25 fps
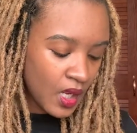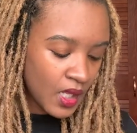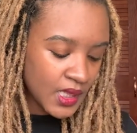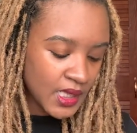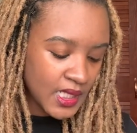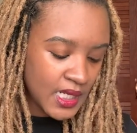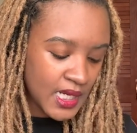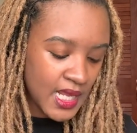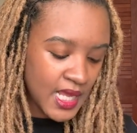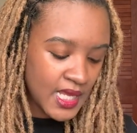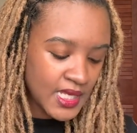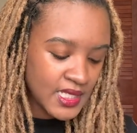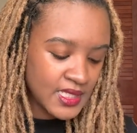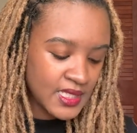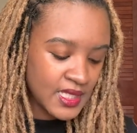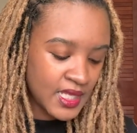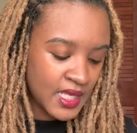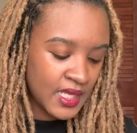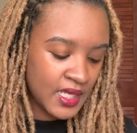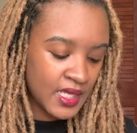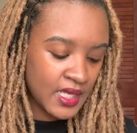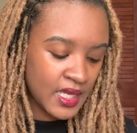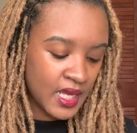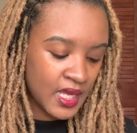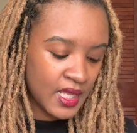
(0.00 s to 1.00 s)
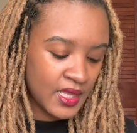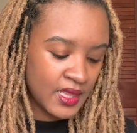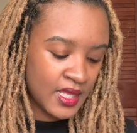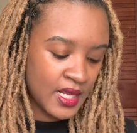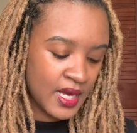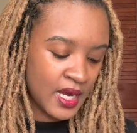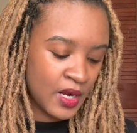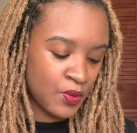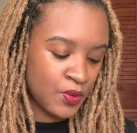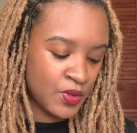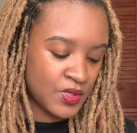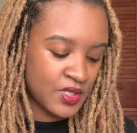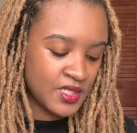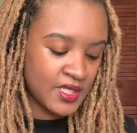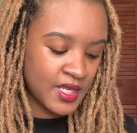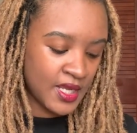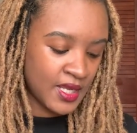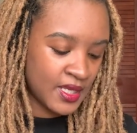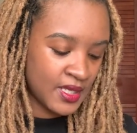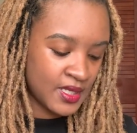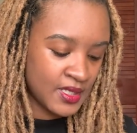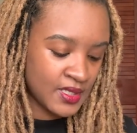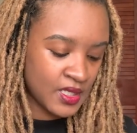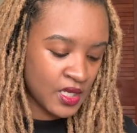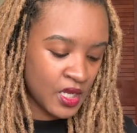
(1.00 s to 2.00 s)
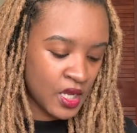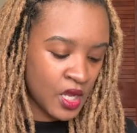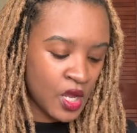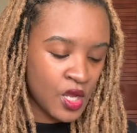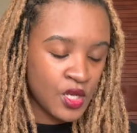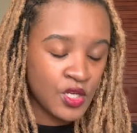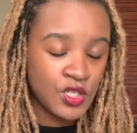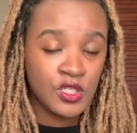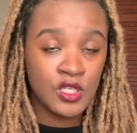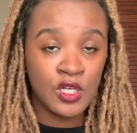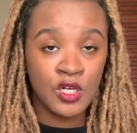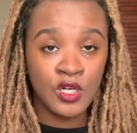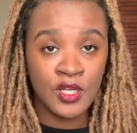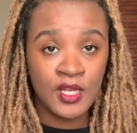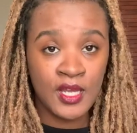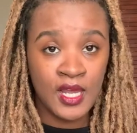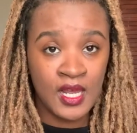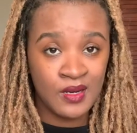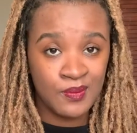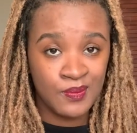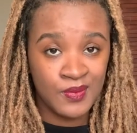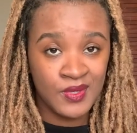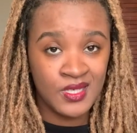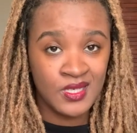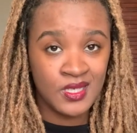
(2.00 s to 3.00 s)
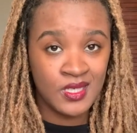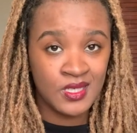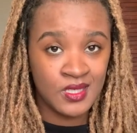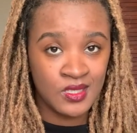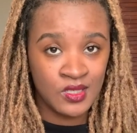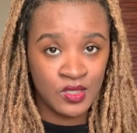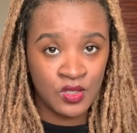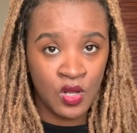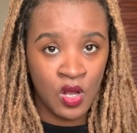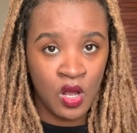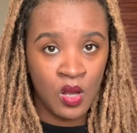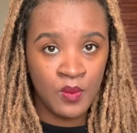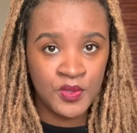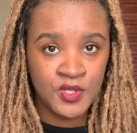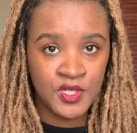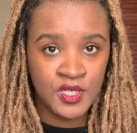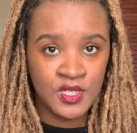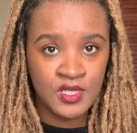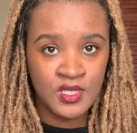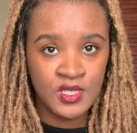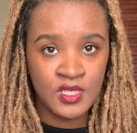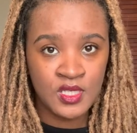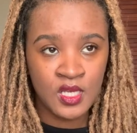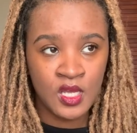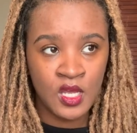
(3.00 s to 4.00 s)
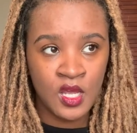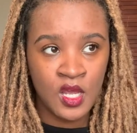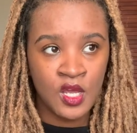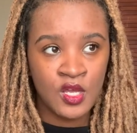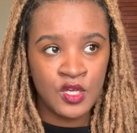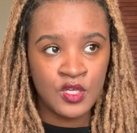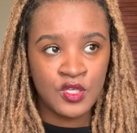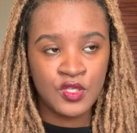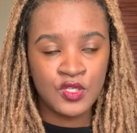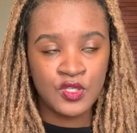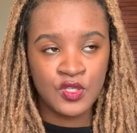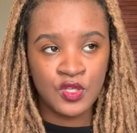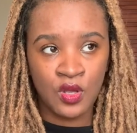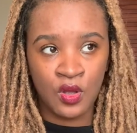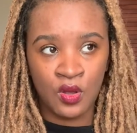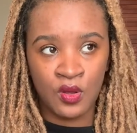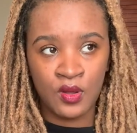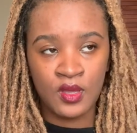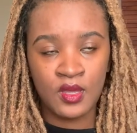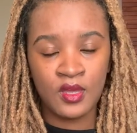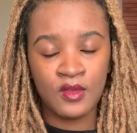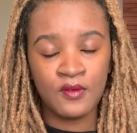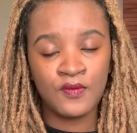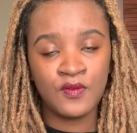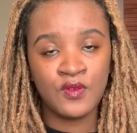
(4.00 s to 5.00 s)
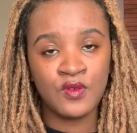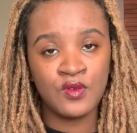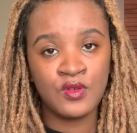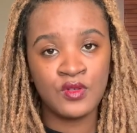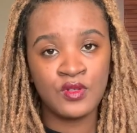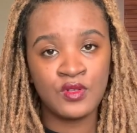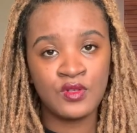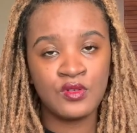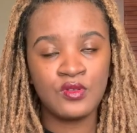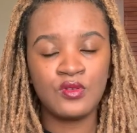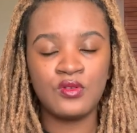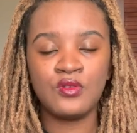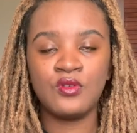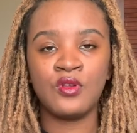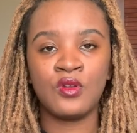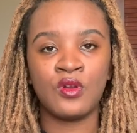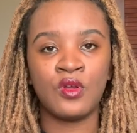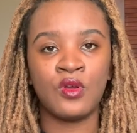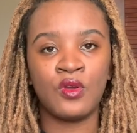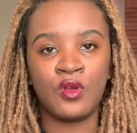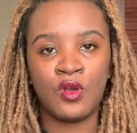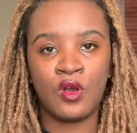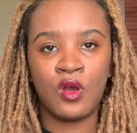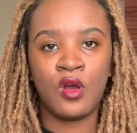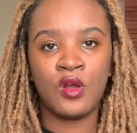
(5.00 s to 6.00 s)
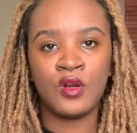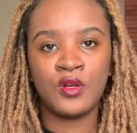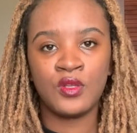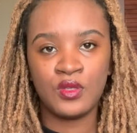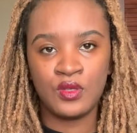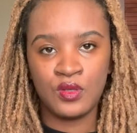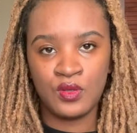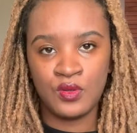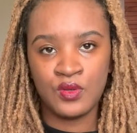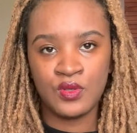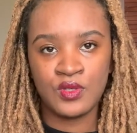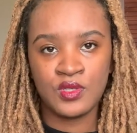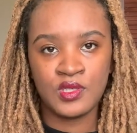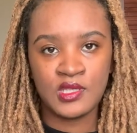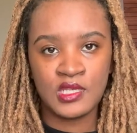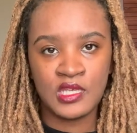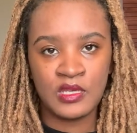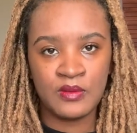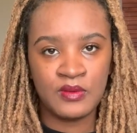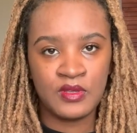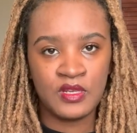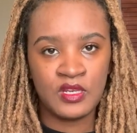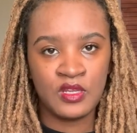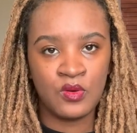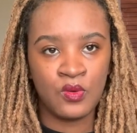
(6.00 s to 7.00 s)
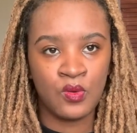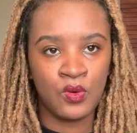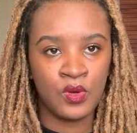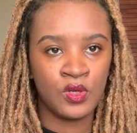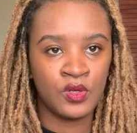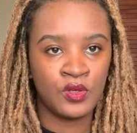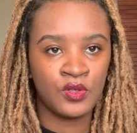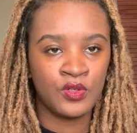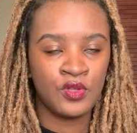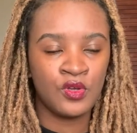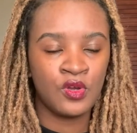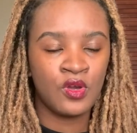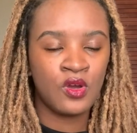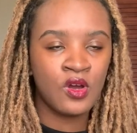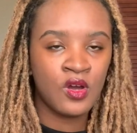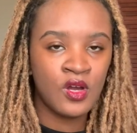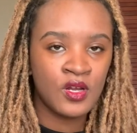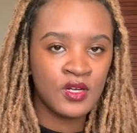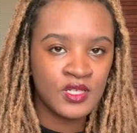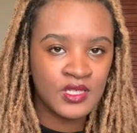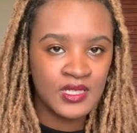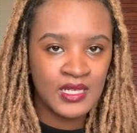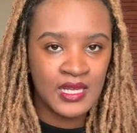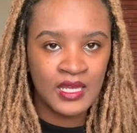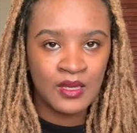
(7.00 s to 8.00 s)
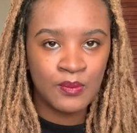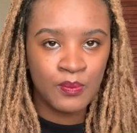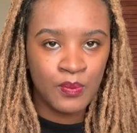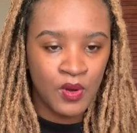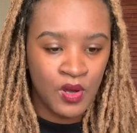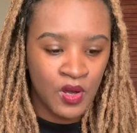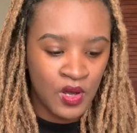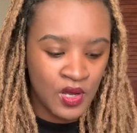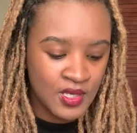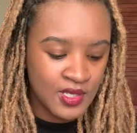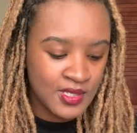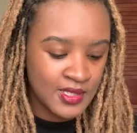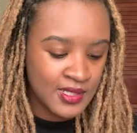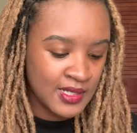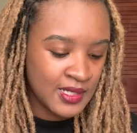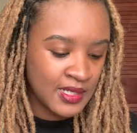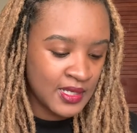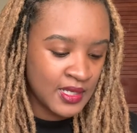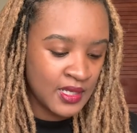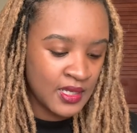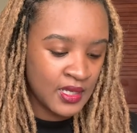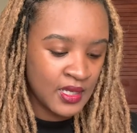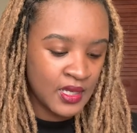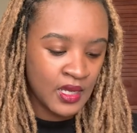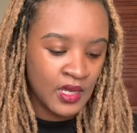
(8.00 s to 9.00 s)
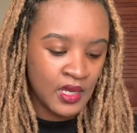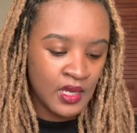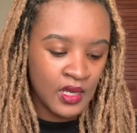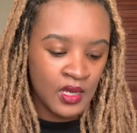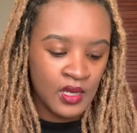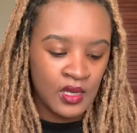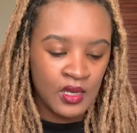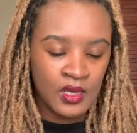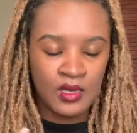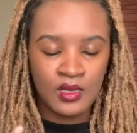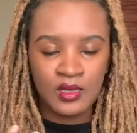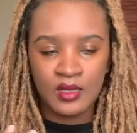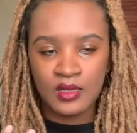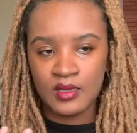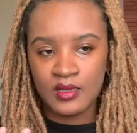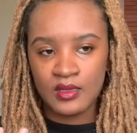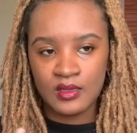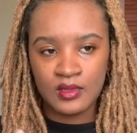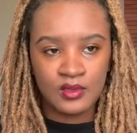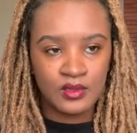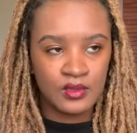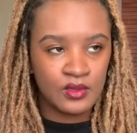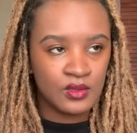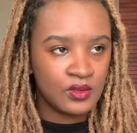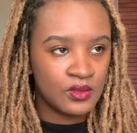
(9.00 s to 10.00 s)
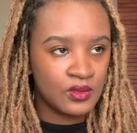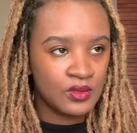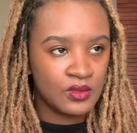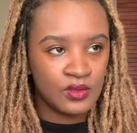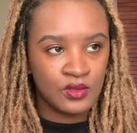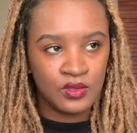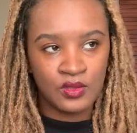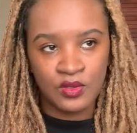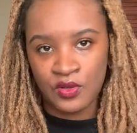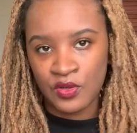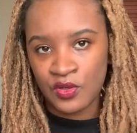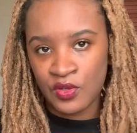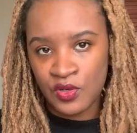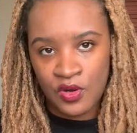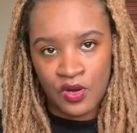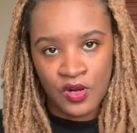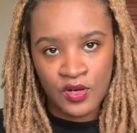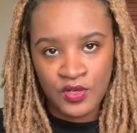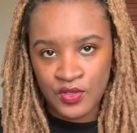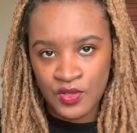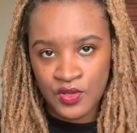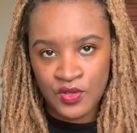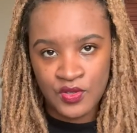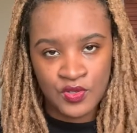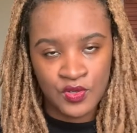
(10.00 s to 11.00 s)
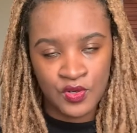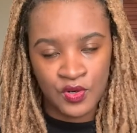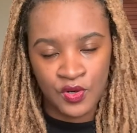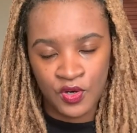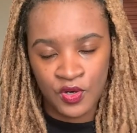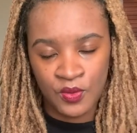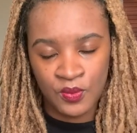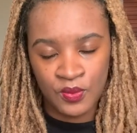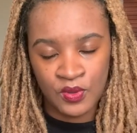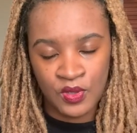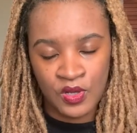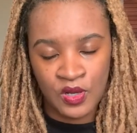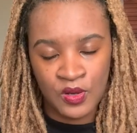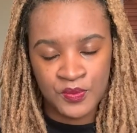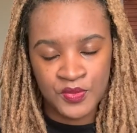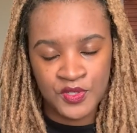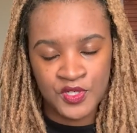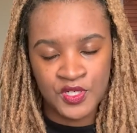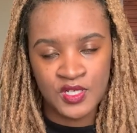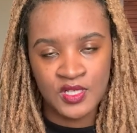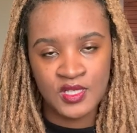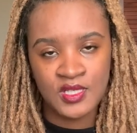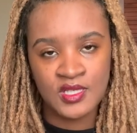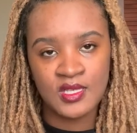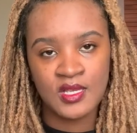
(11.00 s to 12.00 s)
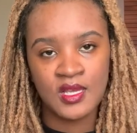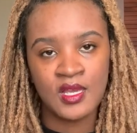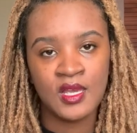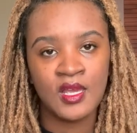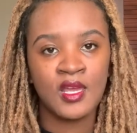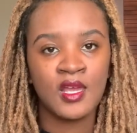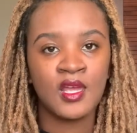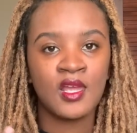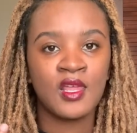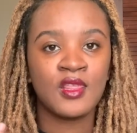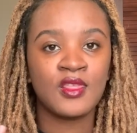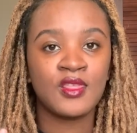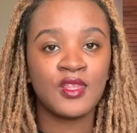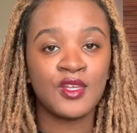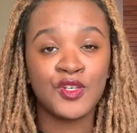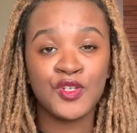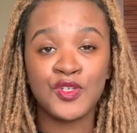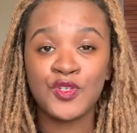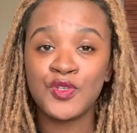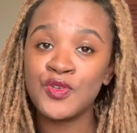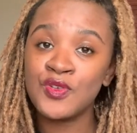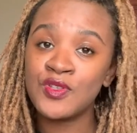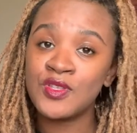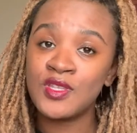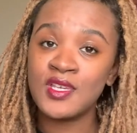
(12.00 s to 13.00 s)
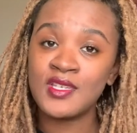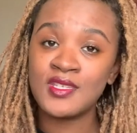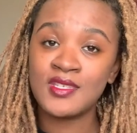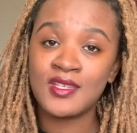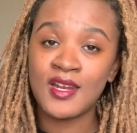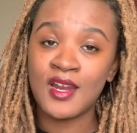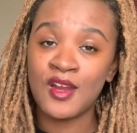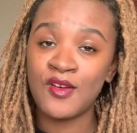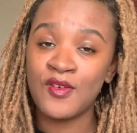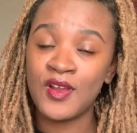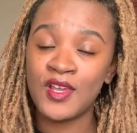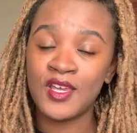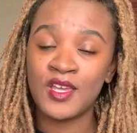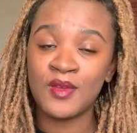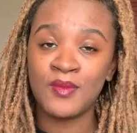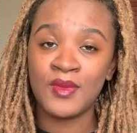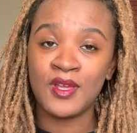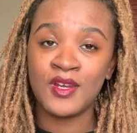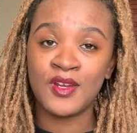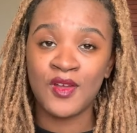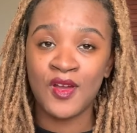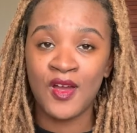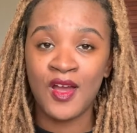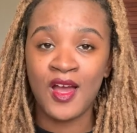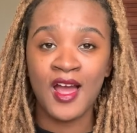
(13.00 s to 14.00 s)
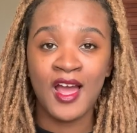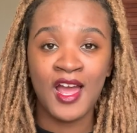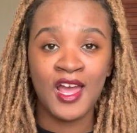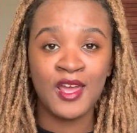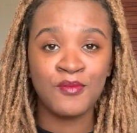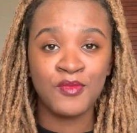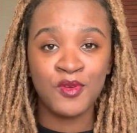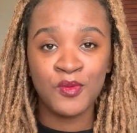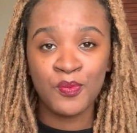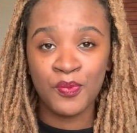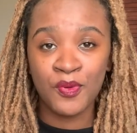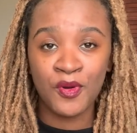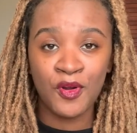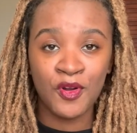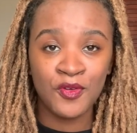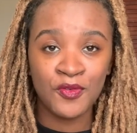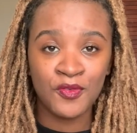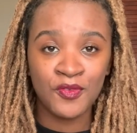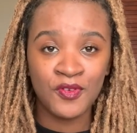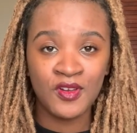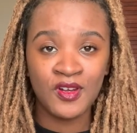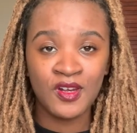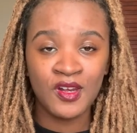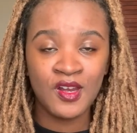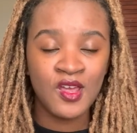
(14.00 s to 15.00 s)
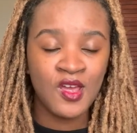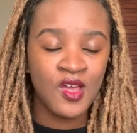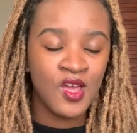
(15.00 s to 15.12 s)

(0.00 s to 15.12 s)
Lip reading: The next thing that I would say is to look at medicinal options. So if you can't use CBD oil, you can't take parsley, you can't use herbal options. The two things that I recommend are ibuprofen